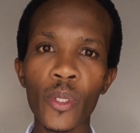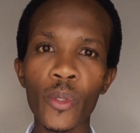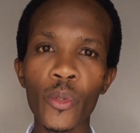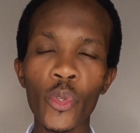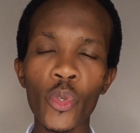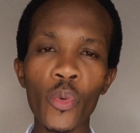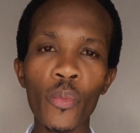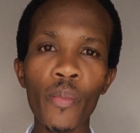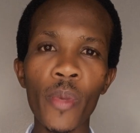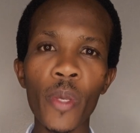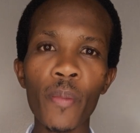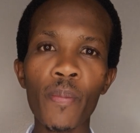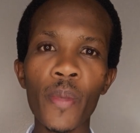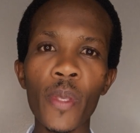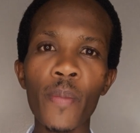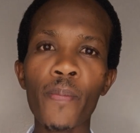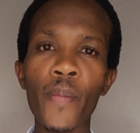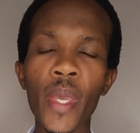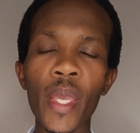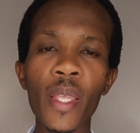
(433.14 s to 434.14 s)
You may
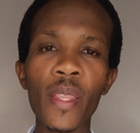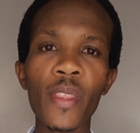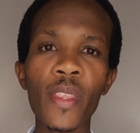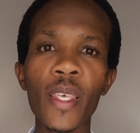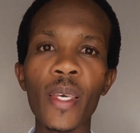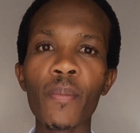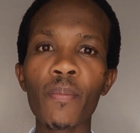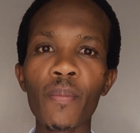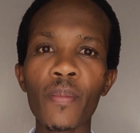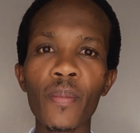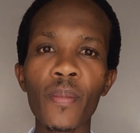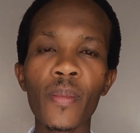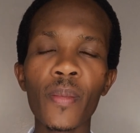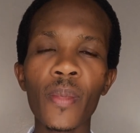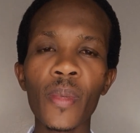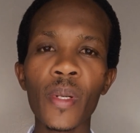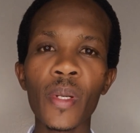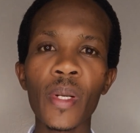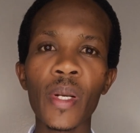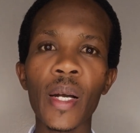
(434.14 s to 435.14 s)
be paying them
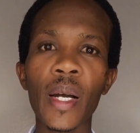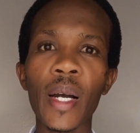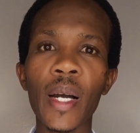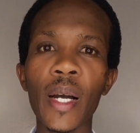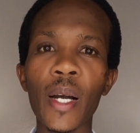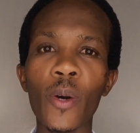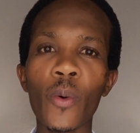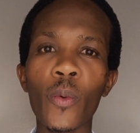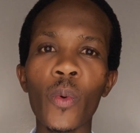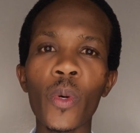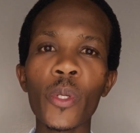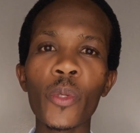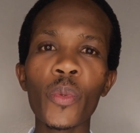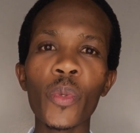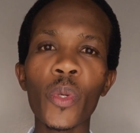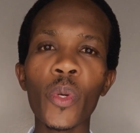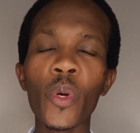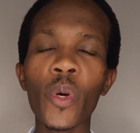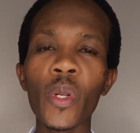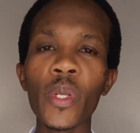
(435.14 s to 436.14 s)
what
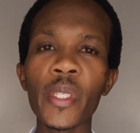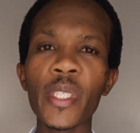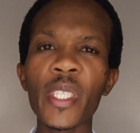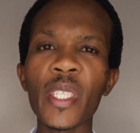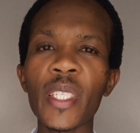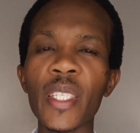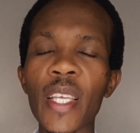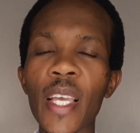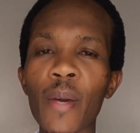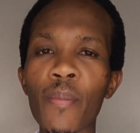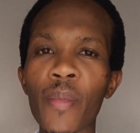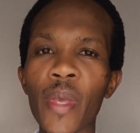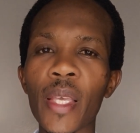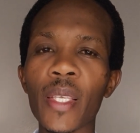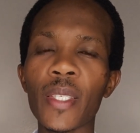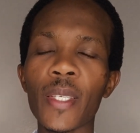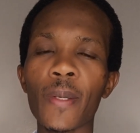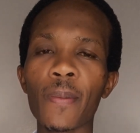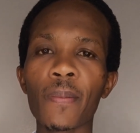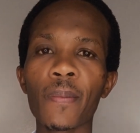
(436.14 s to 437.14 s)
we call chini ya
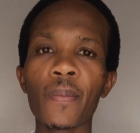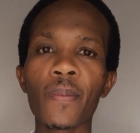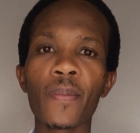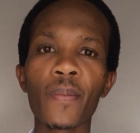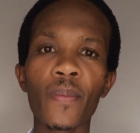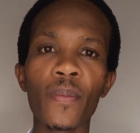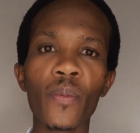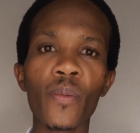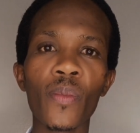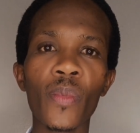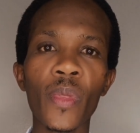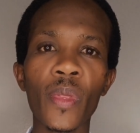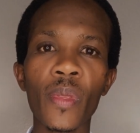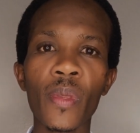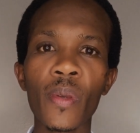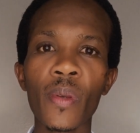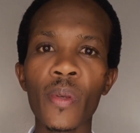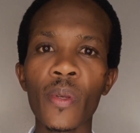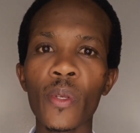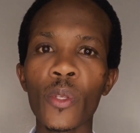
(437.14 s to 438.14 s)
meza.
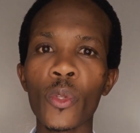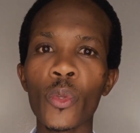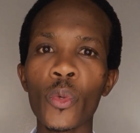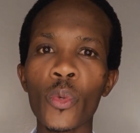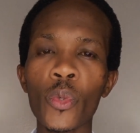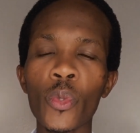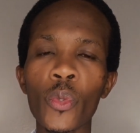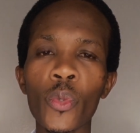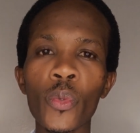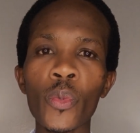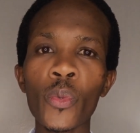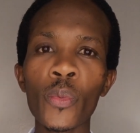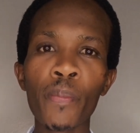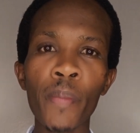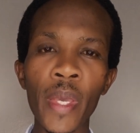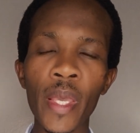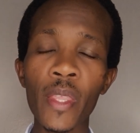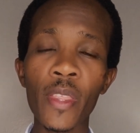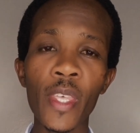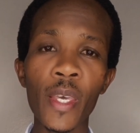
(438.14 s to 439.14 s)
You
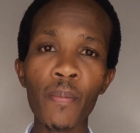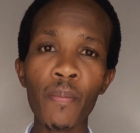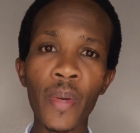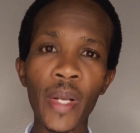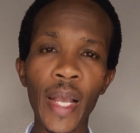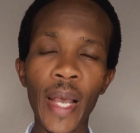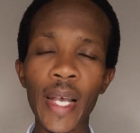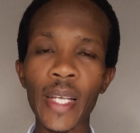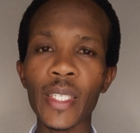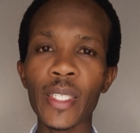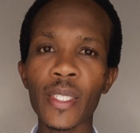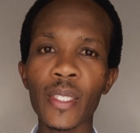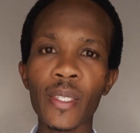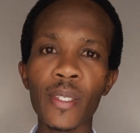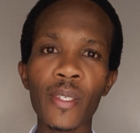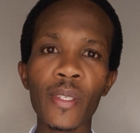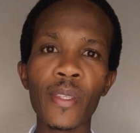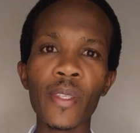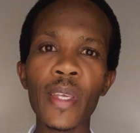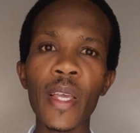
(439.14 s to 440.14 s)
pay them cash.
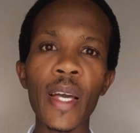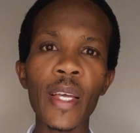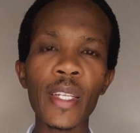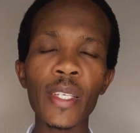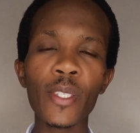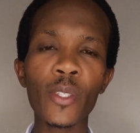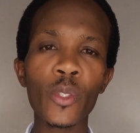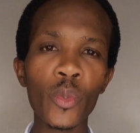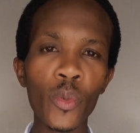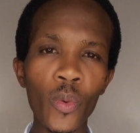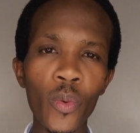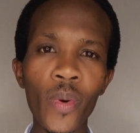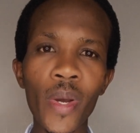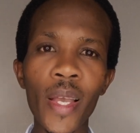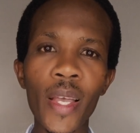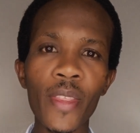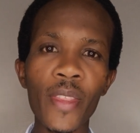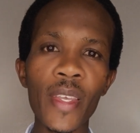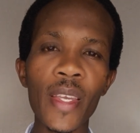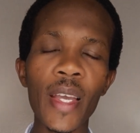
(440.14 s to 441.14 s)
There is
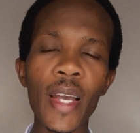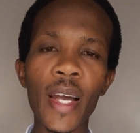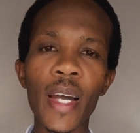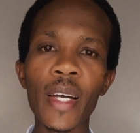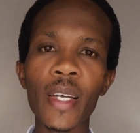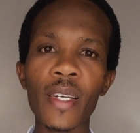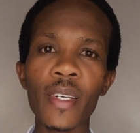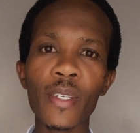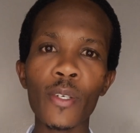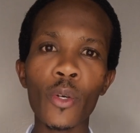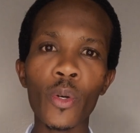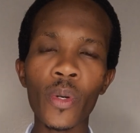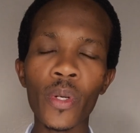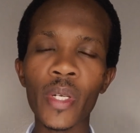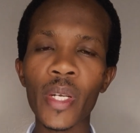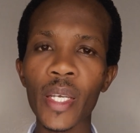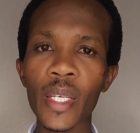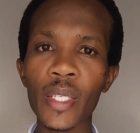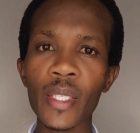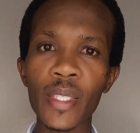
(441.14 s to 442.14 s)
nowhere they are
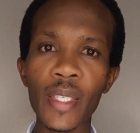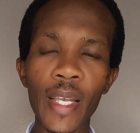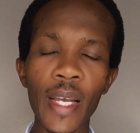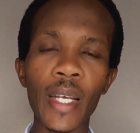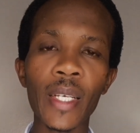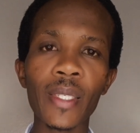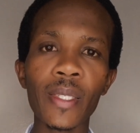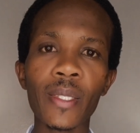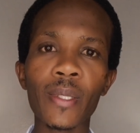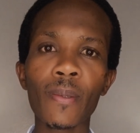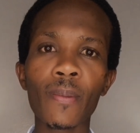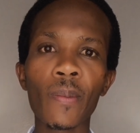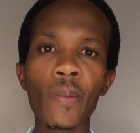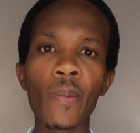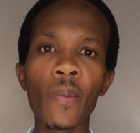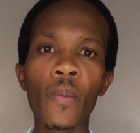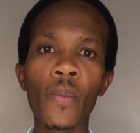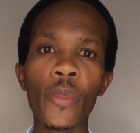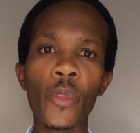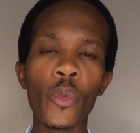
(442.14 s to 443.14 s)
recognized as
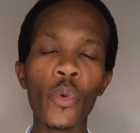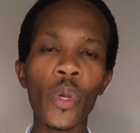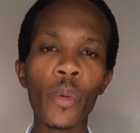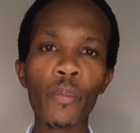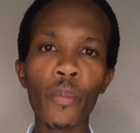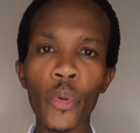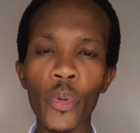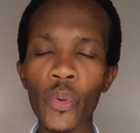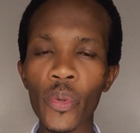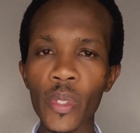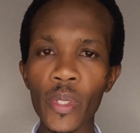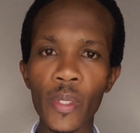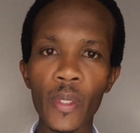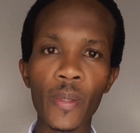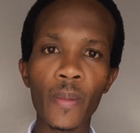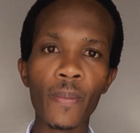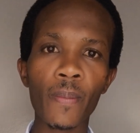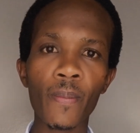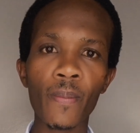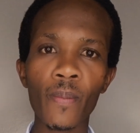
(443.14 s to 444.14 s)
your
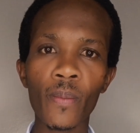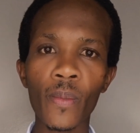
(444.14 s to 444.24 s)
employees.